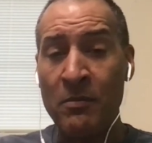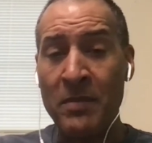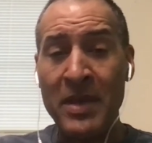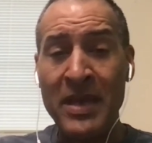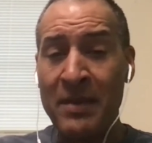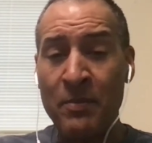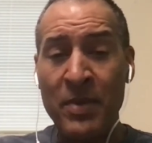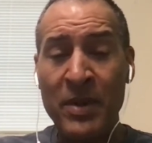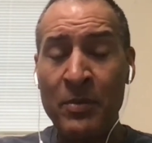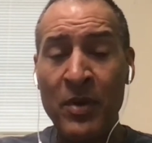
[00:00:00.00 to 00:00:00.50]
And
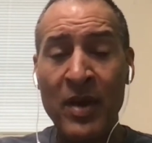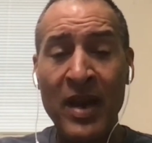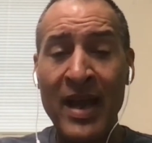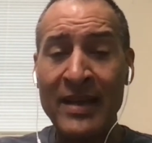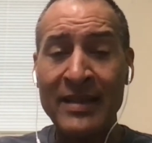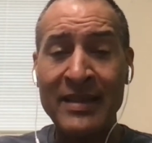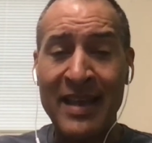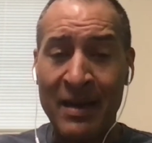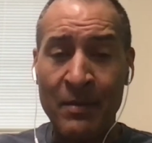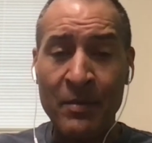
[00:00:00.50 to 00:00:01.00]
many people
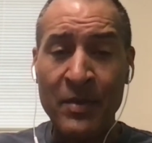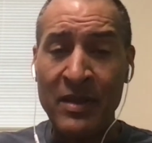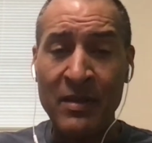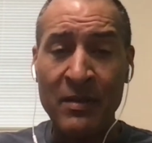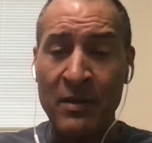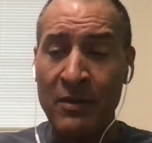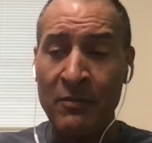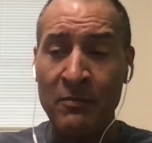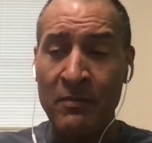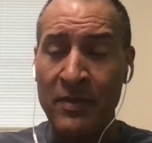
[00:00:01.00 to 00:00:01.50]
like that. I
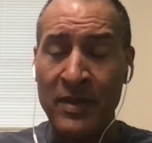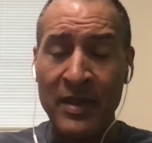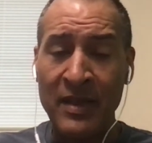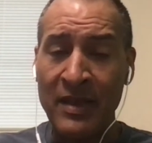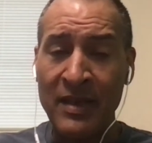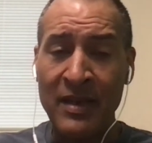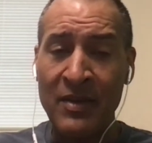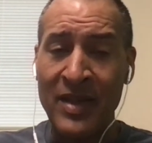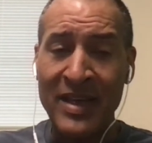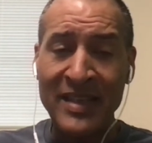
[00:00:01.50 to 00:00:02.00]
mean,
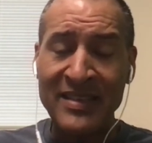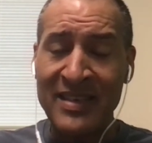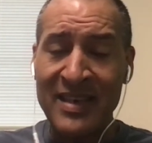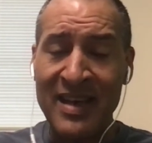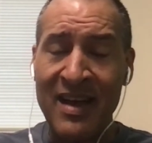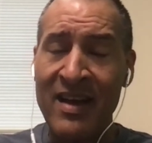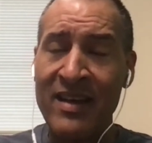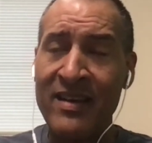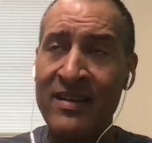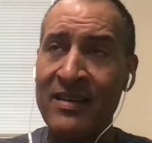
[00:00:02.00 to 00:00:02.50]
that's
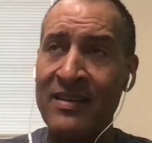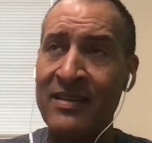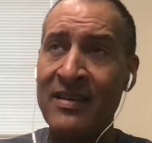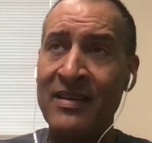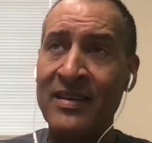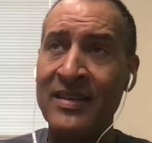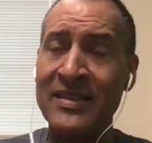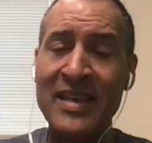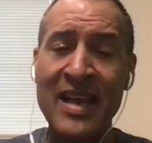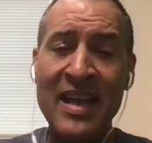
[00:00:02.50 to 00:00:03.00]

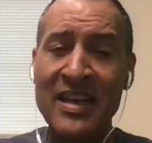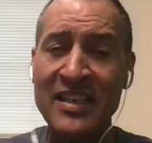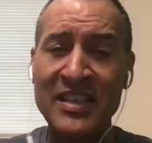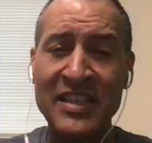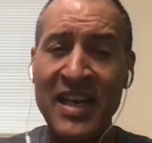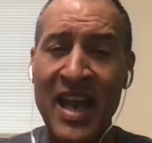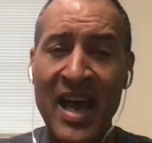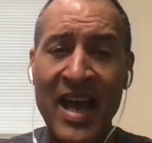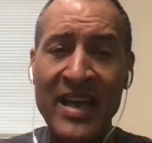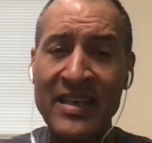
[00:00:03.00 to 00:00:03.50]
not it's not a
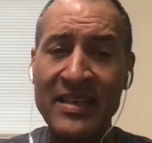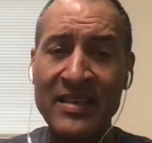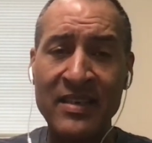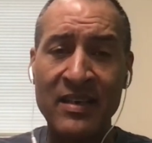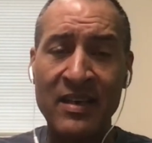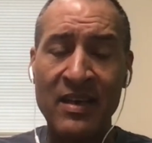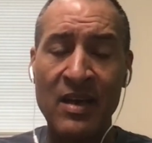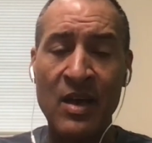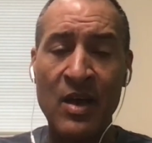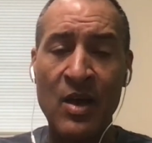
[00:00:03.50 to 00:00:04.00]
slight
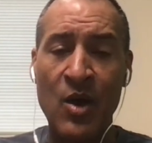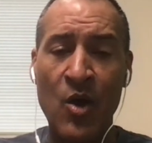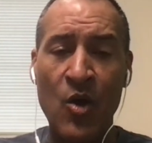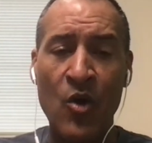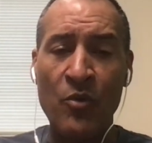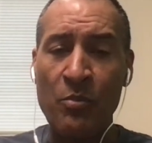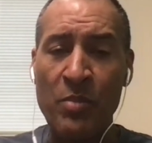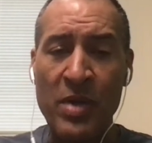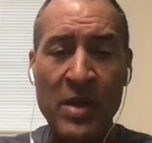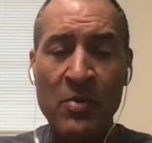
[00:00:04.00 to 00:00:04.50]

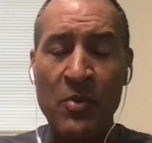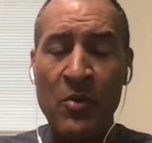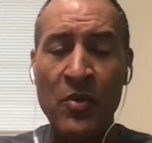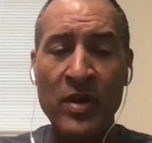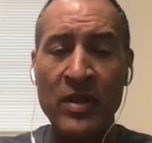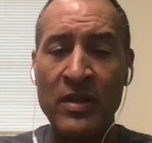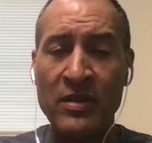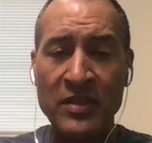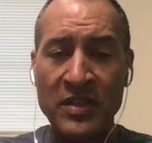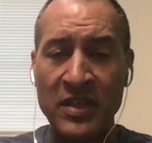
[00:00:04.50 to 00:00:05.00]
on people
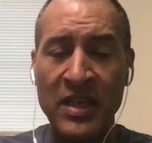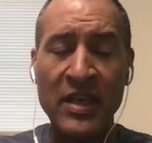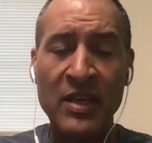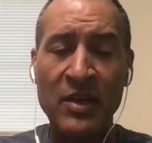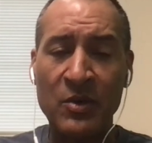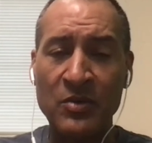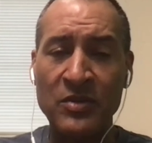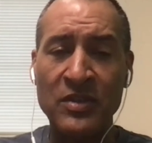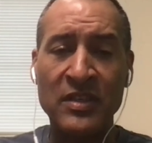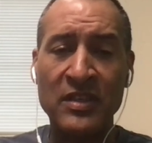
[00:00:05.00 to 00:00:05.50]
and their
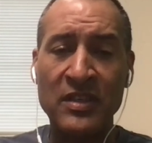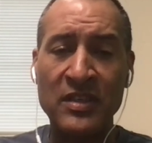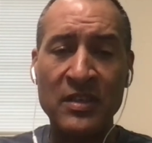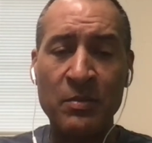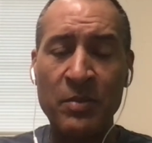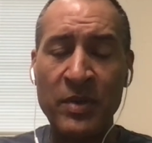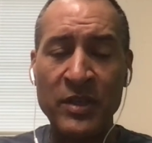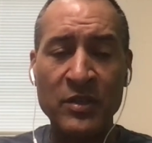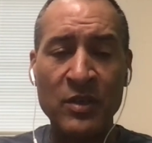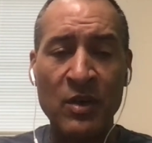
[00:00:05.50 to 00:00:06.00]
skills. It just
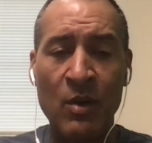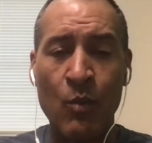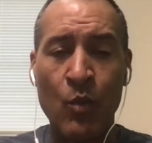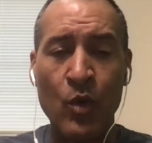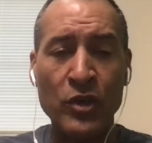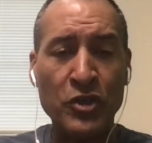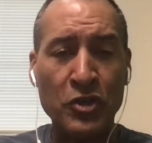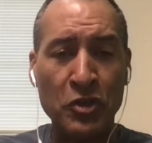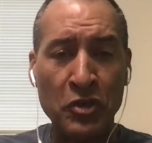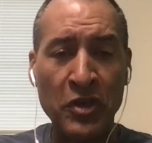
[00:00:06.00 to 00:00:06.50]
depends on
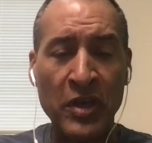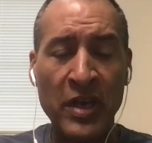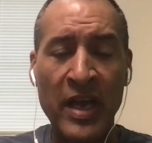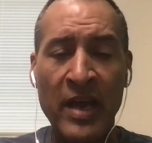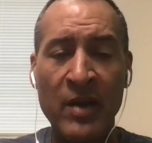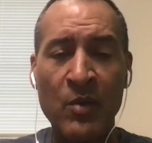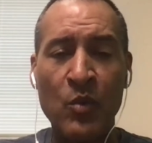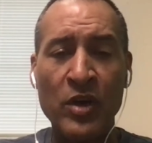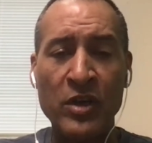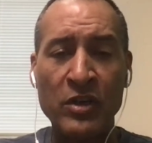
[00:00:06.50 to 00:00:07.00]
what you're good
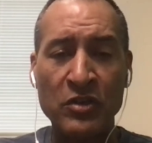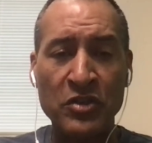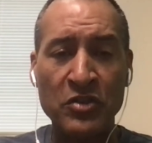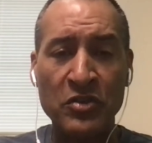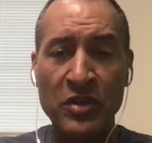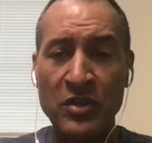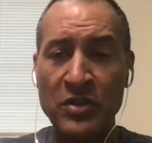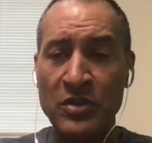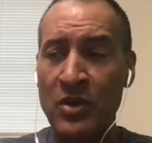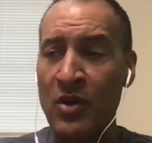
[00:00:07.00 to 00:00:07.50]
at and where your
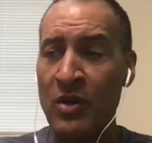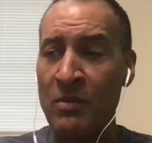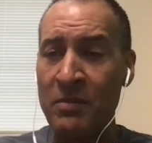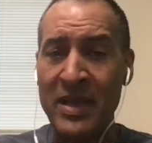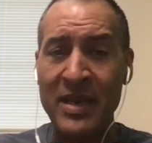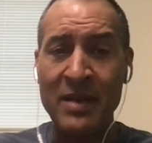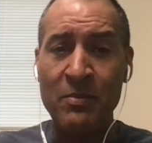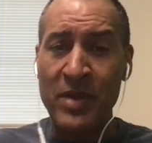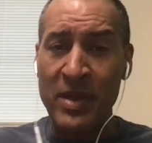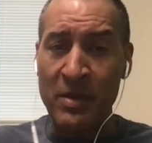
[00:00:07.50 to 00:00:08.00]
strengths are. And
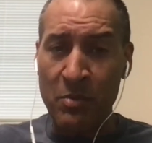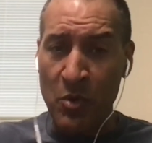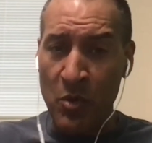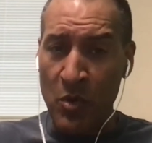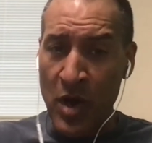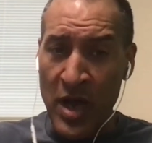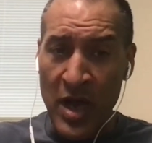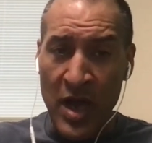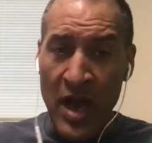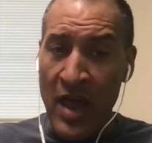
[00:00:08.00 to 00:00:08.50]
many
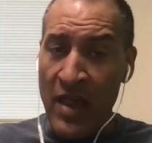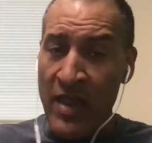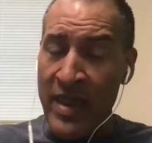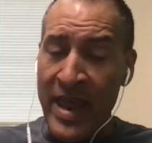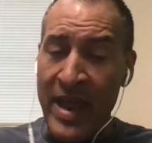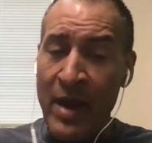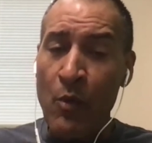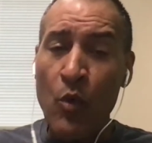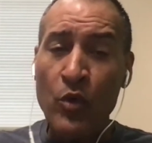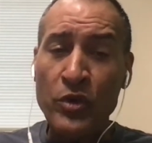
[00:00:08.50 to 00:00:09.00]
people,
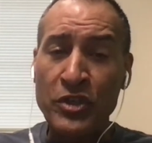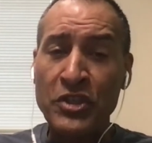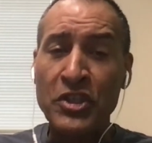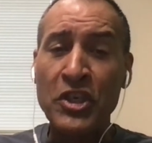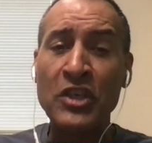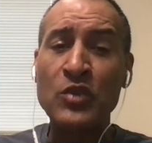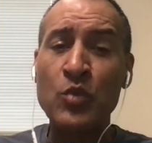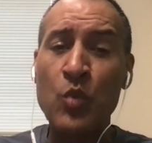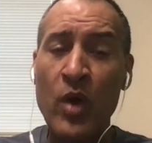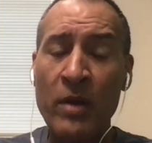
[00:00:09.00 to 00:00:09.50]
they
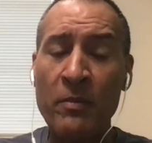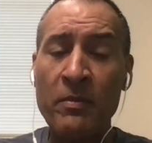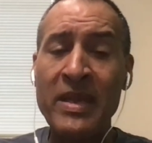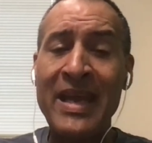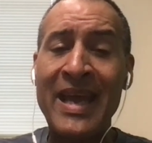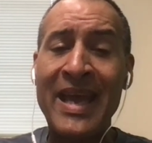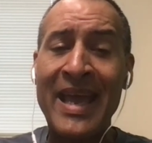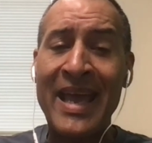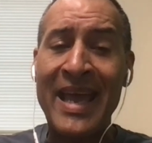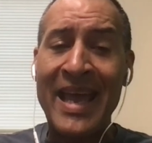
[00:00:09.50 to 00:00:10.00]
just want
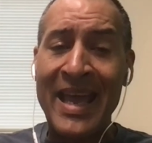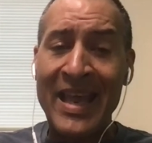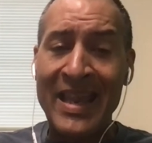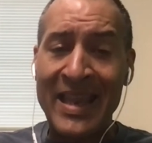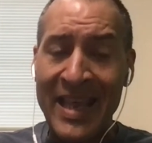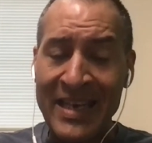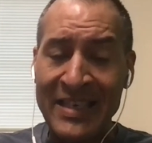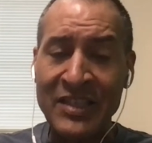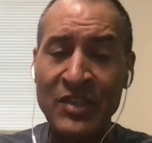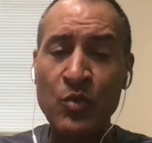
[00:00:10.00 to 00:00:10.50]

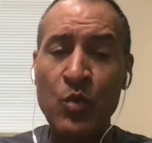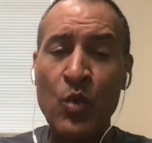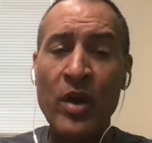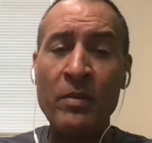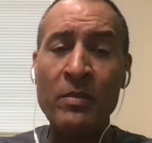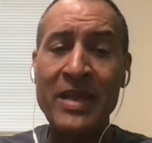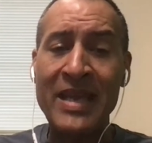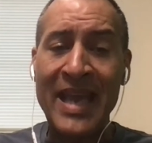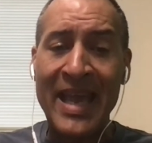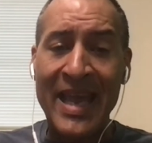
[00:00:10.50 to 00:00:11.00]

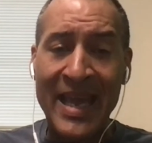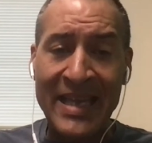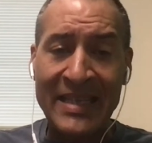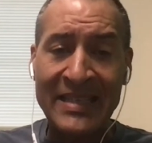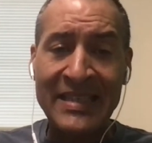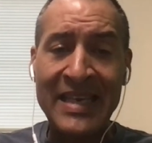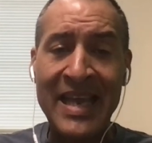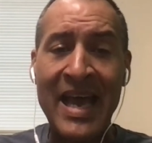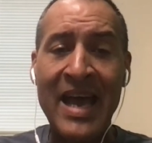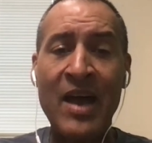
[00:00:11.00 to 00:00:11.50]
to be
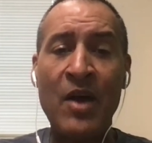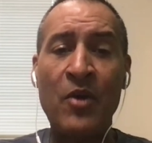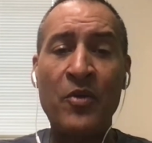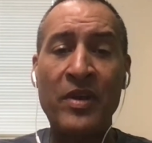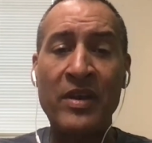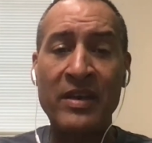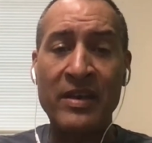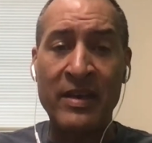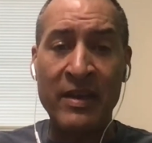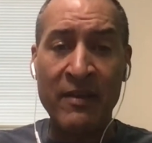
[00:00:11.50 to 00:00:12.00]
heads
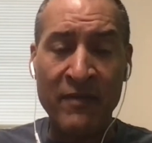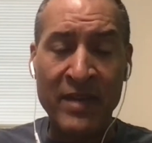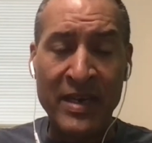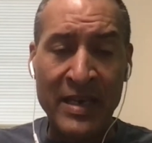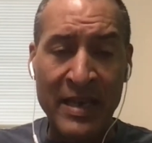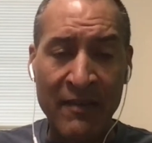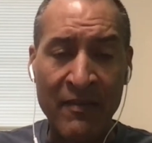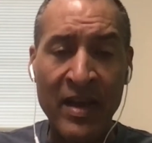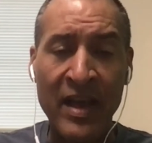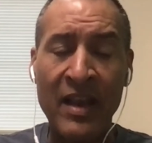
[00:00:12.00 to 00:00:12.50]
down
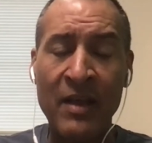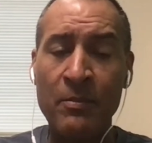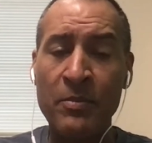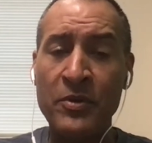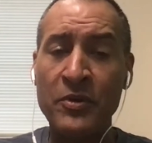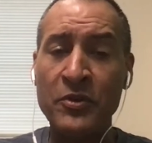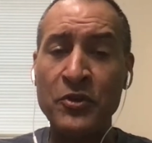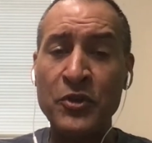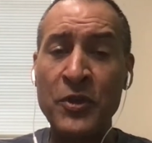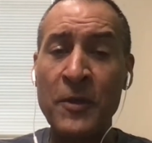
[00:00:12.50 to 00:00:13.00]

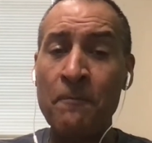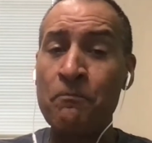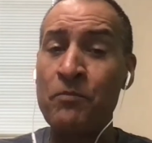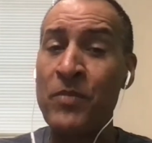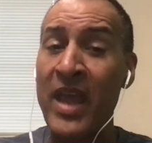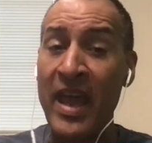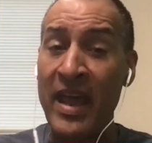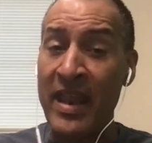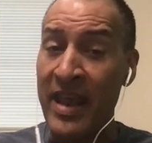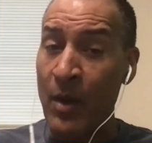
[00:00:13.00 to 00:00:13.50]
developers,
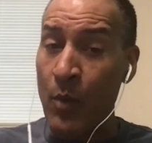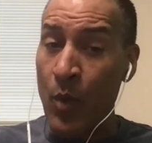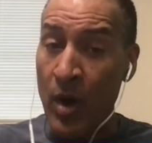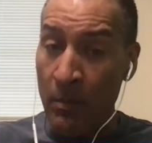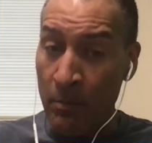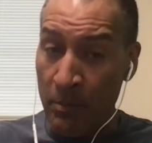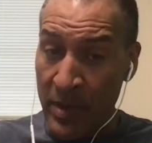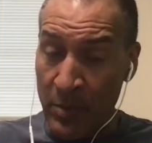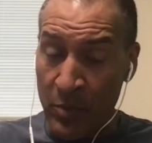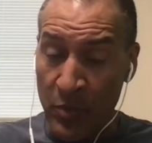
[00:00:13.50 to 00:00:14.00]
and they
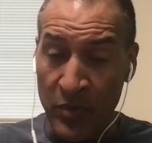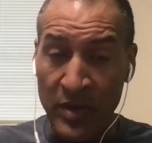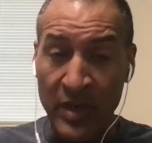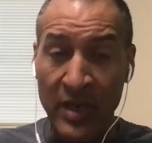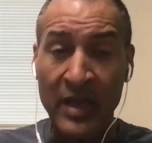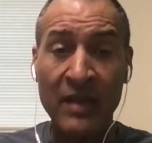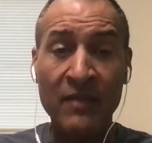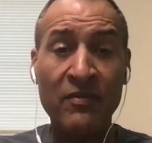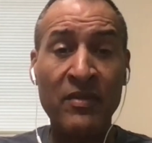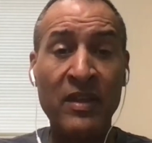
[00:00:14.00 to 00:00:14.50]
want people to
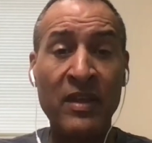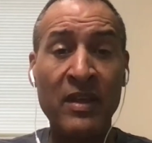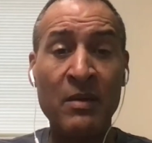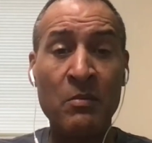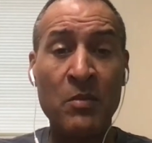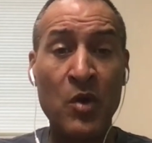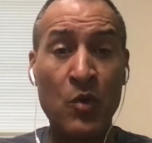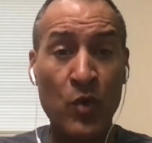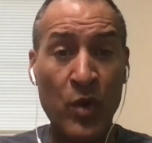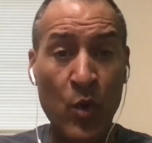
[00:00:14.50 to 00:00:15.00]
give
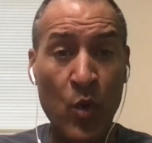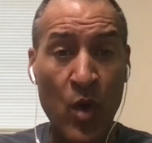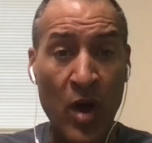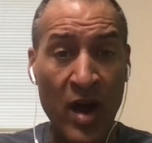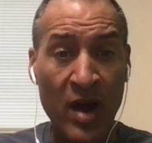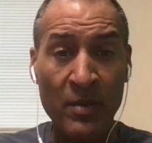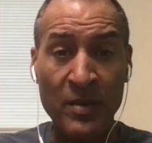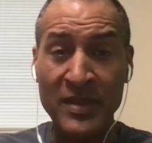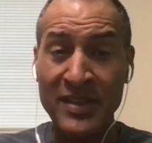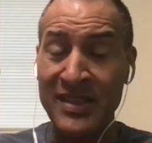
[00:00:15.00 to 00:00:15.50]
them
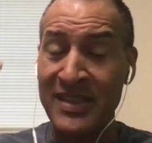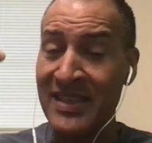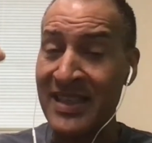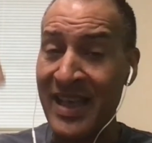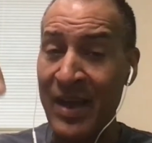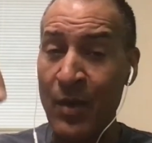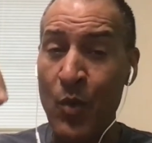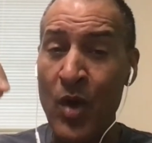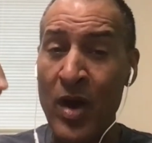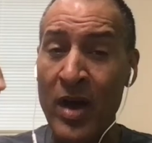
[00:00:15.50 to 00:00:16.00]
requirements.
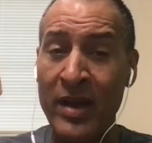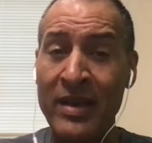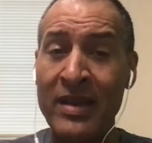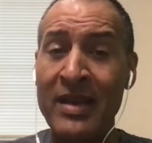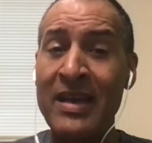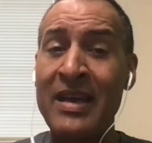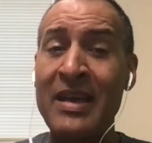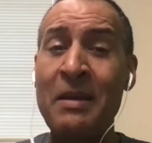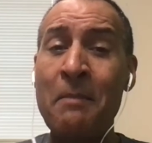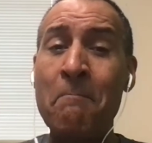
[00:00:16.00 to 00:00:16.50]
They want
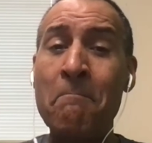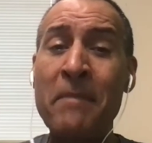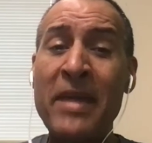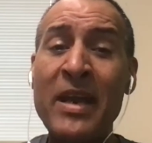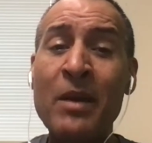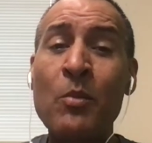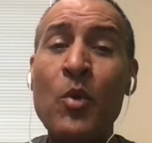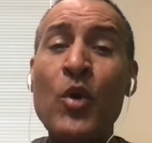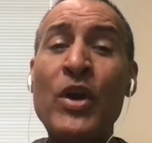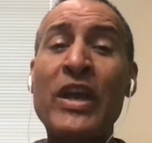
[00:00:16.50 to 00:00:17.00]

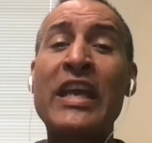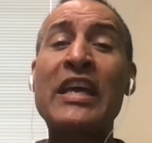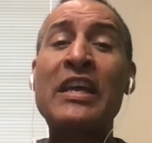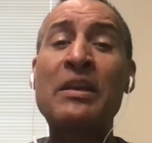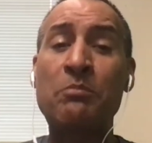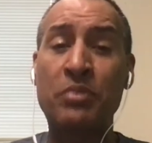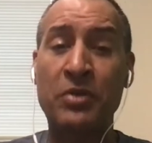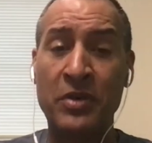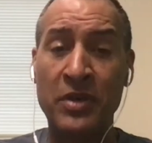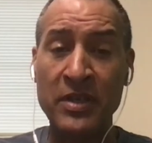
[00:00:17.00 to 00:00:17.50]
minimal
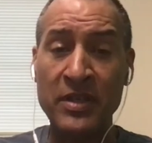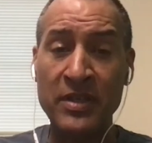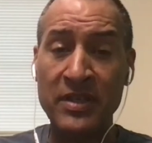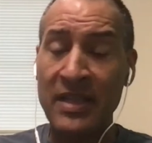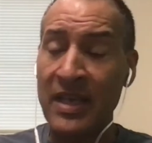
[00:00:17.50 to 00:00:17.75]
input.